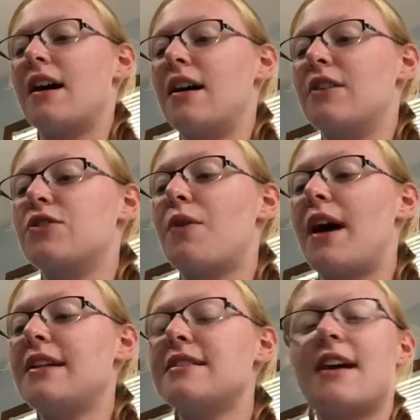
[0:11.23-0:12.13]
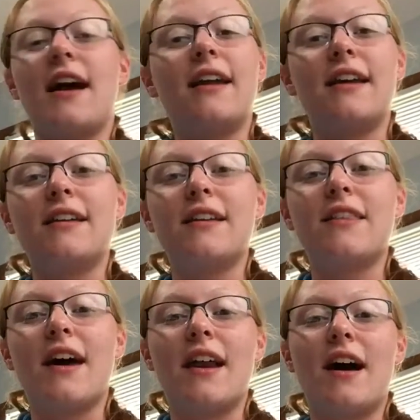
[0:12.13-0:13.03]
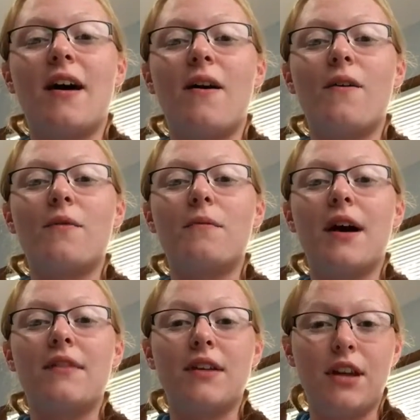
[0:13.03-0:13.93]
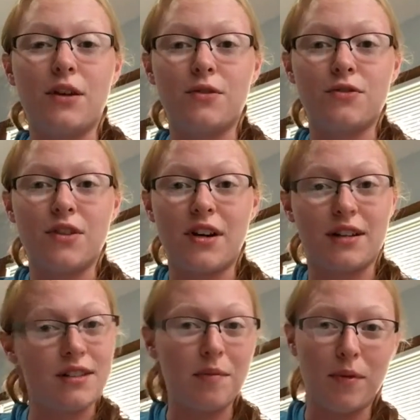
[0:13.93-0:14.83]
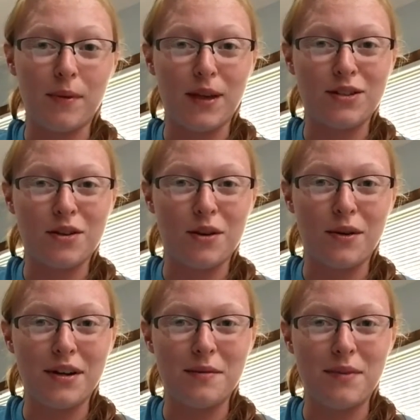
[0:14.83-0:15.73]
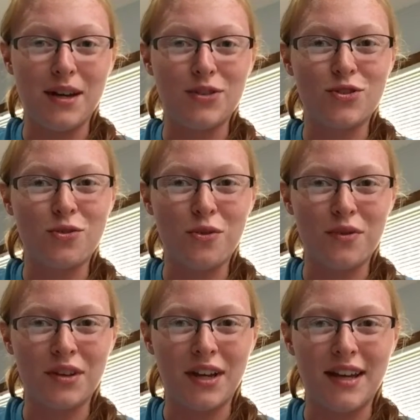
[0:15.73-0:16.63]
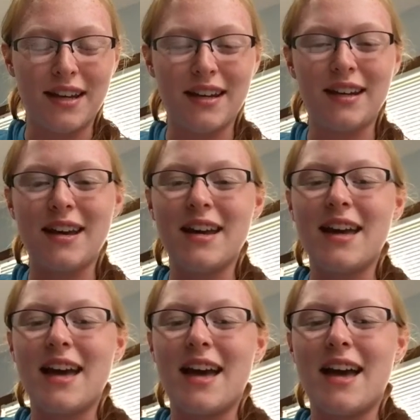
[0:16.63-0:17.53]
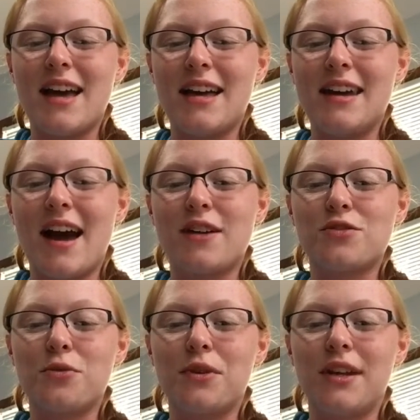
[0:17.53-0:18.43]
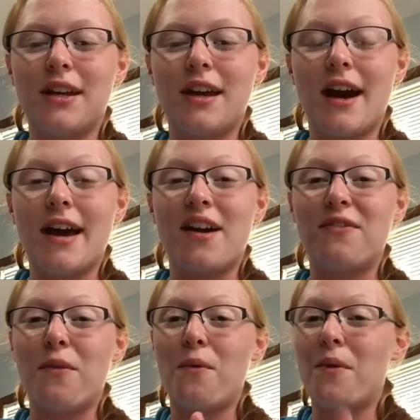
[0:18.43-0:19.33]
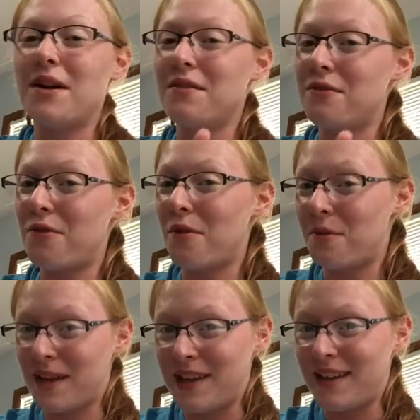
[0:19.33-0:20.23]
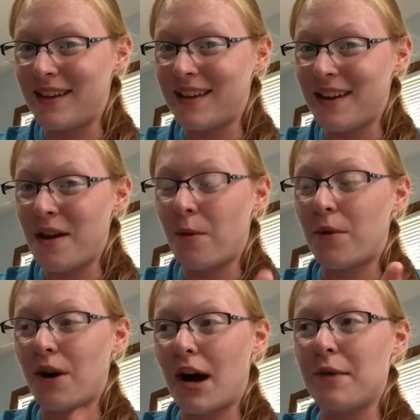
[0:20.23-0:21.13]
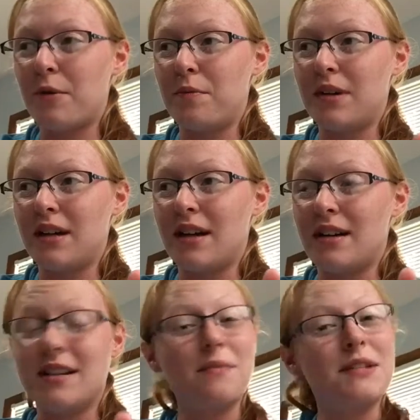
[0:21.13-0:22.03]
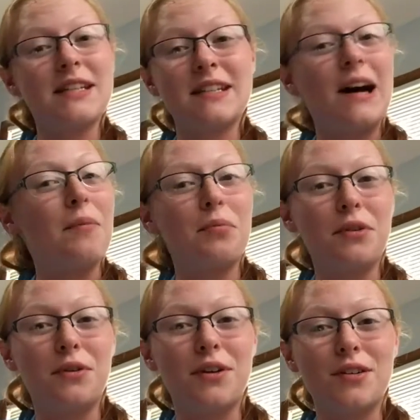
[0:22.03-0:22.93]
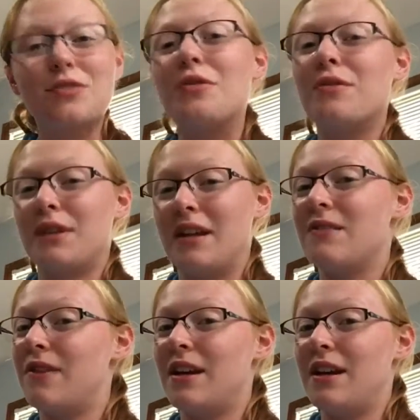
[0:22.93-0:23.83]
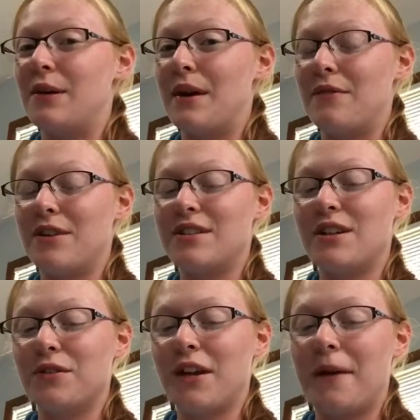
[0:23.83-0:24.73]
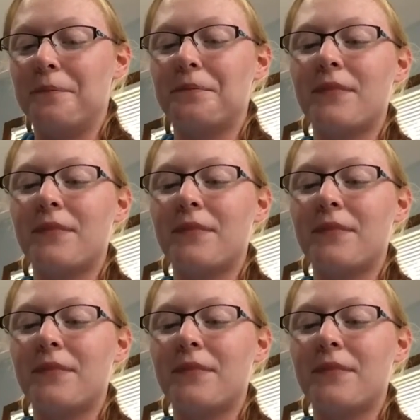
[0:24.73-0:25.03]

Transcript: So I decided that my videos for the next couple weeks are going to be school related, and actually I have one full week where I will be attempting to upload a school related video every single day.